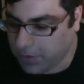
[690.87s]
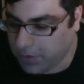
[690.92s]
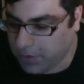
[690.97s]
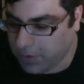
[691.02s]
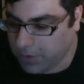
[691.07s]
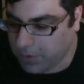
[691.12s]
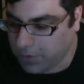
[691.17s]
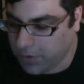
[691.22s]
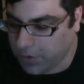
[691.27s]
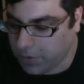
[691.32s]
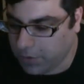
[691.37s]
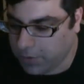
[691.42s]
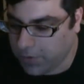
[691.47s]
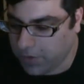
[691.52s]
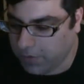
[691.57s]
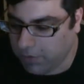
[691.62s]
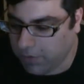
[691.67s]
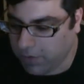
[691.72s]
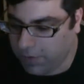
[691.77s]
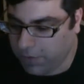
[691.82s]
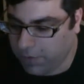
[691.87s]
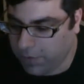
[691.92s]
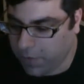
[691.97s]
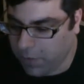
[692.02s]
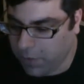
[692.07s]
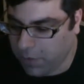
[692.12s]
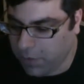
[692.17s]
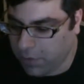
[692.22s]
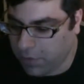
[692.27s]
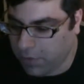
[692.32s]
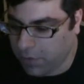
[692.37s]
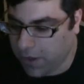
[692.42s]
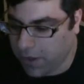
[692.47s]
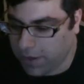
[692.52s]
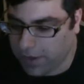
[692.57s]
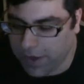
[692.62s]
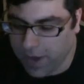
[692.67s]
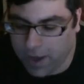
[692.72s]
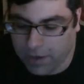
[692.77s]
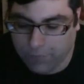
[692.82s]
also being very vocal and
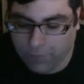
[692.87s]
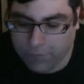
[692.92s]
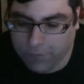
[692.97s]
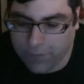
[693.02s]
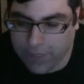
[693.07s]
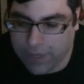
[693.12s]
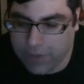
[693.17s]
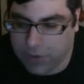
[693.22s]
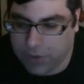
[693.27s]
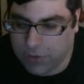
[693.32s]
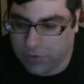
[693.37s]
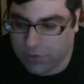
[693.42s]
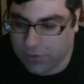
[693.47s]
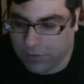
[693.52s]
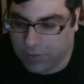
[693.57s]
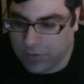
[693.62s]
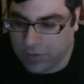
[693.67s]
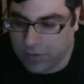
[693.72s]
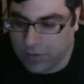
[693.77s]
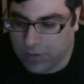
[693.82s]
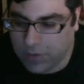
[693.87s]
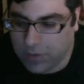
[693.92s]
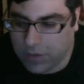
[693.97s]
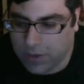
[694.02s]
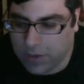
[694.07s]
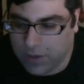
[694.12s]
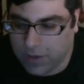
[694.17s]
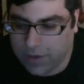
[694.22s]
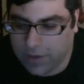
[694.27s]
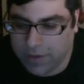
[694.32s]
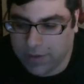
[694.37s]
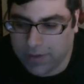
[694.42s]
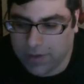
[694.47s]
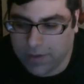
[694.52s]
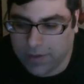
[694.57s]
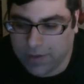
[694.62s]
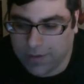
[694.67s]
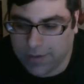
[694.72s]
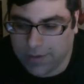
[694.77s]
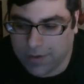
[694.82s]
confrontational,
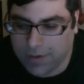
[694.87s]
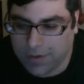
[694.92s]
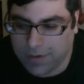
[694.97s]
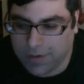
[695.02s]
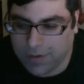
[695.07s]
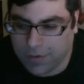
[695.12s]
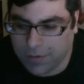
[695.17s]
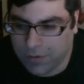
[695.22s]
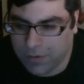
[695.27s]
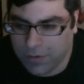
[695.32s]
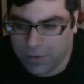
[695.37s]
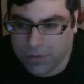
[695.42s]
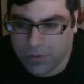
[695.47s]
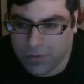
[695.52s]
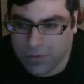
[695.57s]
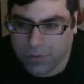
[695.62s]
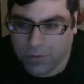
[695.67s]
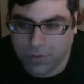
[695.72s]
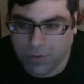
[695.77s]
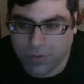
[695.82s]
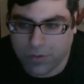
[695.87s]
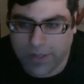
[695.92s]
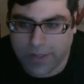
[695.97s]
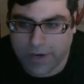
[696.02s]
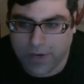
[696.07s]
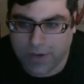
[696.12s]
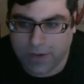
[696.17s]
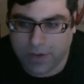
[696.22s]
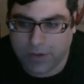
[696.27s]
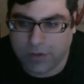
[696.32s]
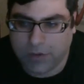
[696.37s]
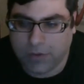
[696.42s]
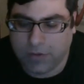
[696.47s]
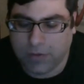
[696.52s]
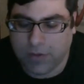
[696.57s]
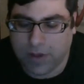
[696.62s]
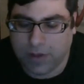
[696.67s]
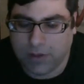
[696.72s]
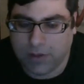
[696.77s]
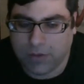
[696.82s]
don't use your status
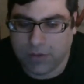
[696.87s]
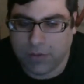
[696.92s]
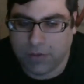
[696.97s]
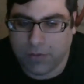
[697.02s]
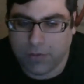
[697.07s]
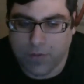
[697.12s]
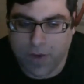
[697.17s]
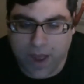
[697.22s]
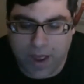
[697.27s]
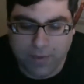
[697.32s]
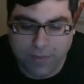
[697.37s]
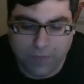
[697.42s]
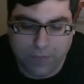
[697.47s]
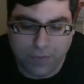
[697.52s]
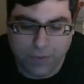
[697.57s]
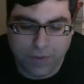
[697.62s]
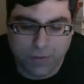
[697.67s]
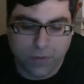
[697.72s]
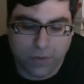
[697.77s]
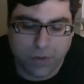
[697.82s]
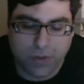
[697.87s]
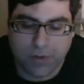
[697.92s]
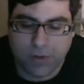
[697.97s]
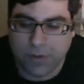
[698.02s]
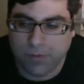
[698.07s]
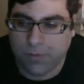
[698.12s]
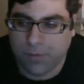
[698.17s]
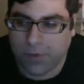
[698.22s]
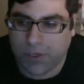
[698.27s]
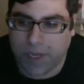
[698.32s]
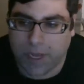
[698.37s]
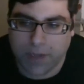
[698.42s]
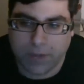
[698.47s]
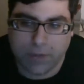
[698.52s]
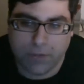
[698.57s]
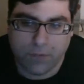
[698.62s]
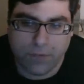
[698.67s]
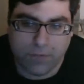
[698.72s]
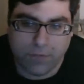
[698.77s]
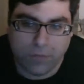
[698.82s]
as a survivor in order to protect you
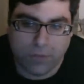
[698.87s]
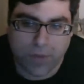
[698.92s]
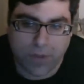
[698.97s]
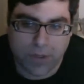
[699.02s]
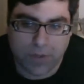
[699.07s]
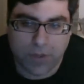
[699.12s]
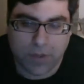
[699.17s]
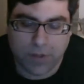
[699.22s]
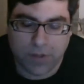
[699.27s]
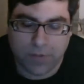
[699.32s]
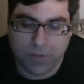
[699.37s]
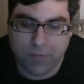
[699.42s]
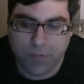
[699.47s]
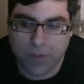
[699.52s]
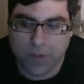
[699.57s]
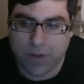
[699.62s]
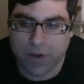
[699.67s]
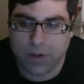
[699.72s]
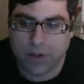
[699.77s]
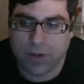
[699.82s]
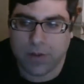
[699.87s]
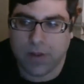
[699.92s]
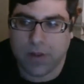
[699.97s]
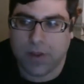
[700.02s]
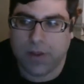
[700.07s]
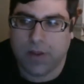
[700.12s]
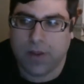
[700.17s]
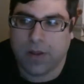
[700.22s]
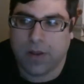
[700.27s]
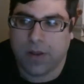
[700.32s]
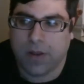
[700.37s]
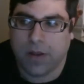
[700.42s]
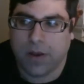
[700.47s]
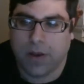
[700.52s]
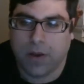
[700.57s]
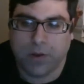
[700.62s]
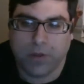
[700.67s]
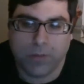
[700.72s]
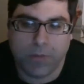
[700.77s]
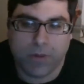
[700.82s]
from criticism, because
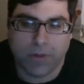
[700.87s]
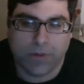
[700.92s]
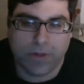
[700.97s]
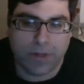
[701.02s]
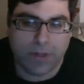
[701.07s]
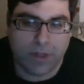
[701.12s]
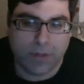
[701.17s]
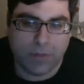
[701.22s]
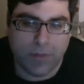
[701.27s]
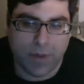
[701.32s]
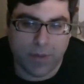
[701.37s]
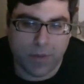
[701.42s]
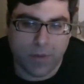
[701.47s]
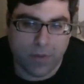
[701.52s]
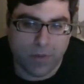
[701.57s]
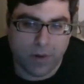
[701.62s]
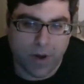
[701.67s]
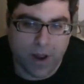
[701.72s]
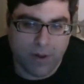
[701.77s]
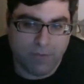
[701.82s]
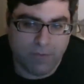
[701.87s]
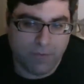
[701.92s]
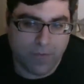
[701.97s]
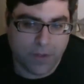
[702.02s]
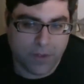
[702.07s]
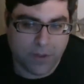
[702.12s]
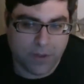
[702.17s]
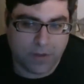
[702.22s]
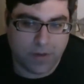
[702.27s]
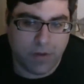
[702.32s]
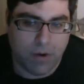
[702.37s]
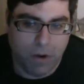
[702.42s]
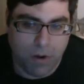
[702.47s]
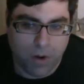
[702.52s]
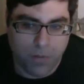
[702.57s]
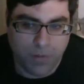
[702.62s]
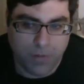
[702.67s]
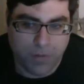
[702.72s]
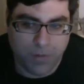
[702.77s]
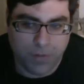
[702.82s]
ultimately these people were not physically
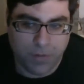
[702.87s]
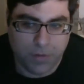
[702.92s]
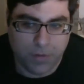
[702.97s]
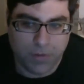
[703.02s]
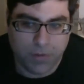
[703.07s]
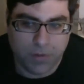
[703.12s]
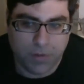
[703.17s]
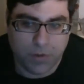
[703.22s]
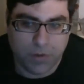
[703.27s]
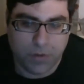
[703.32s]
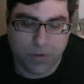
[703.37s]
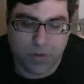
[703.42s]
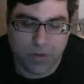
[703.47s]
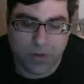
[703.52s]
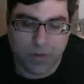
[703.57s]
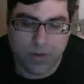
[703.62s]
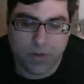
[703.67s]
harmed during the shooting.